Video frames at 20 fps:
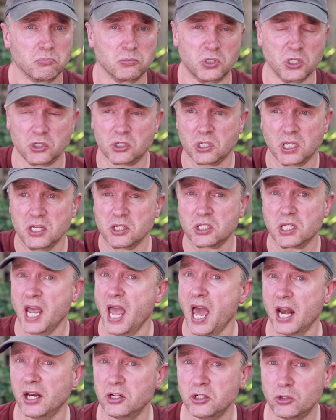Is
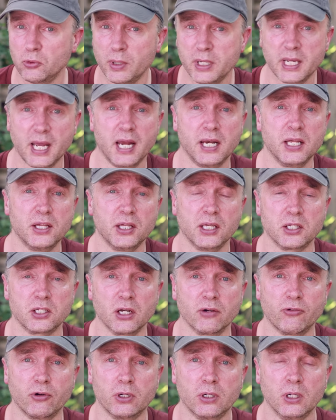Canon doing anything
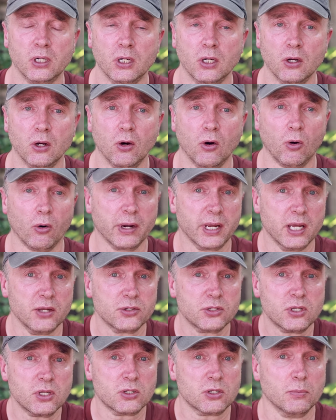different? Or
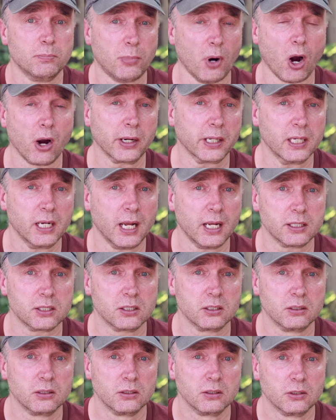is this a bargain at
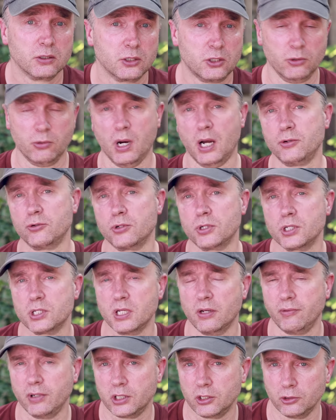
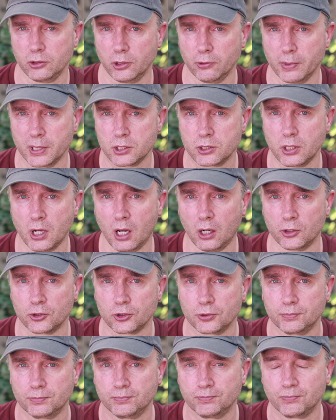$272 US?